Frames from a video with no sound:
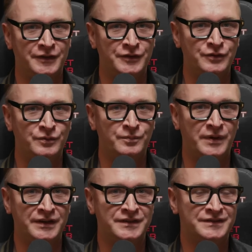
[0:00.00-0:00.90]
You
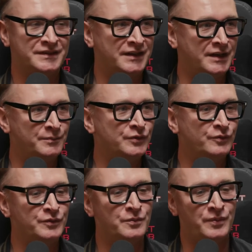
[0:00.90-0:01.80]
buy this game,
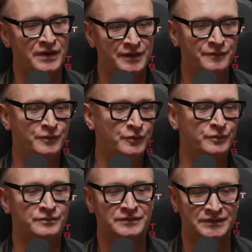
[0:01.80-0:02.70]
you play
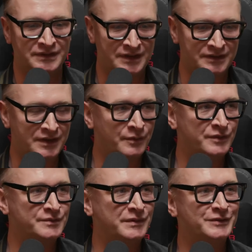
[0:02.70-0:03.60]
for 10
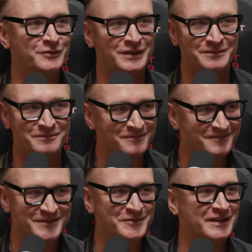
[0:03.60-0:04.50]
hours, but you
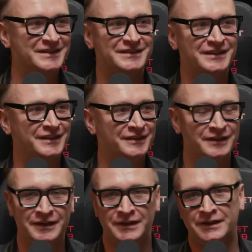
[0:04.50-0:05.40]
can stay
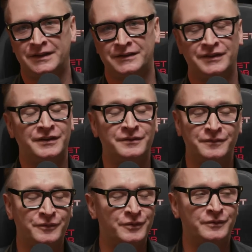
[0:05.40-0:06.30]
there
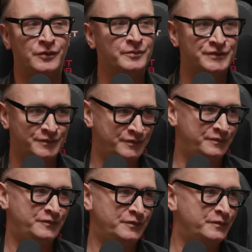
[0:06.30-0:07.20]
for almost for
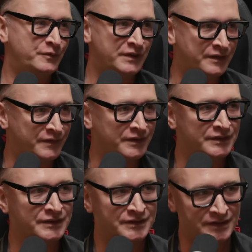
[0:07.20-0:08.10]
forever.
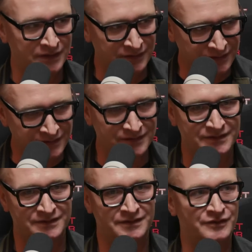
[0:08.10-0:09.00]
And this
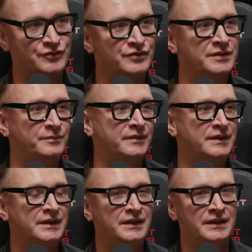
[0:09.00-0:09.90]
is the dream.
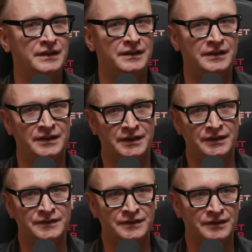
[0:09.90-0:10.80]

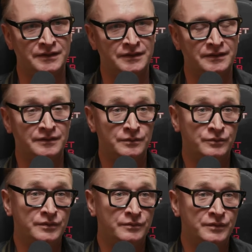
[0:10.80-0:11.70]
And
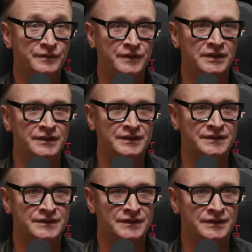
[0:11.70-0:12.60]
we feel that